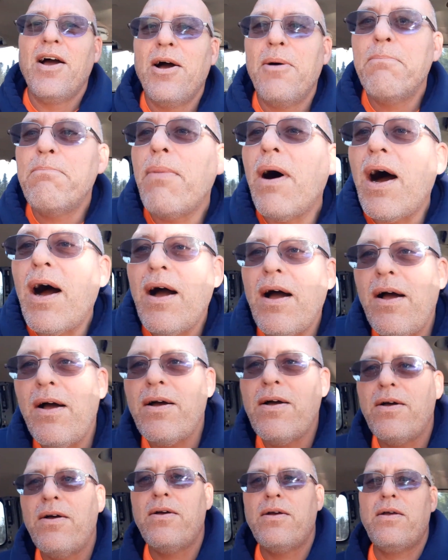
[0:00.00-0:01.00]
But,
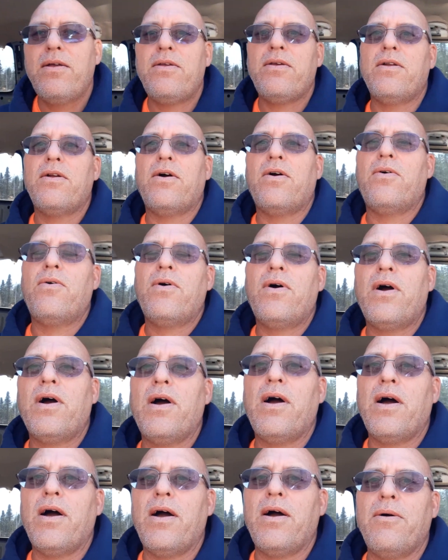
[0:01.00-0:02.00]

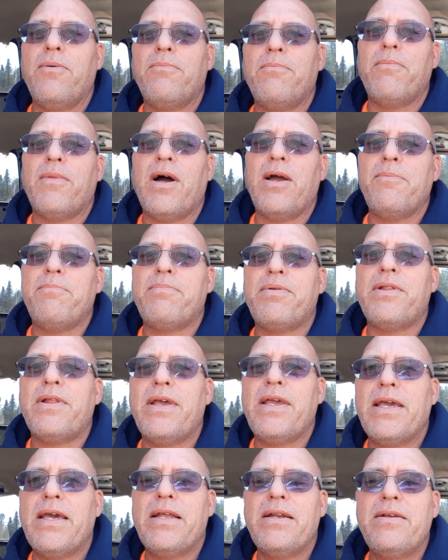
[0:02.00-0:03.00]
my
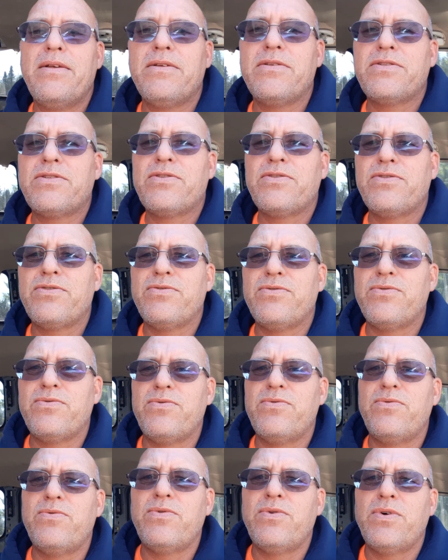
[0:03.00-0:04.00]
plan is
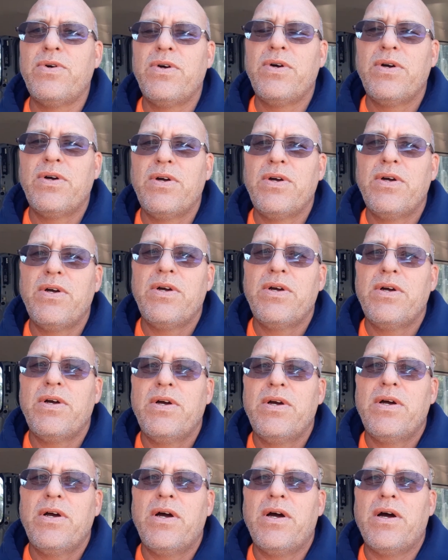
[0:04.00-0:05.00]
to
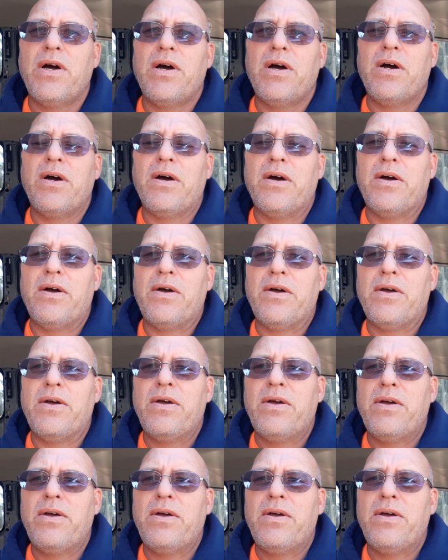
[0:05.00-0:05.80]
uh,